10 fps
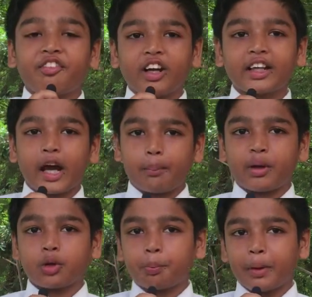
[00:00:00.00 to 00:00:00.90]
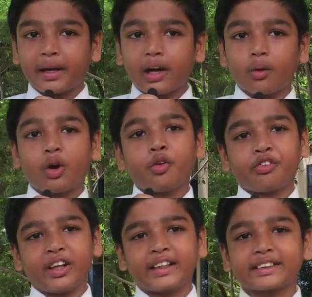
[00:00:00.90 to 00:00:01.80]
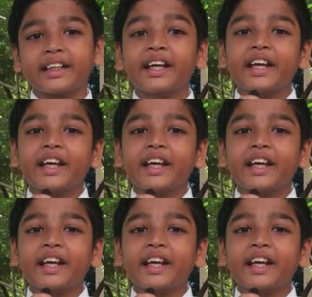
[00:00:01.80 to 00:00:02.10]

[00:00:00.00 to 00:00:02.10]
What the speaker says: felt happy to pen down our feelings.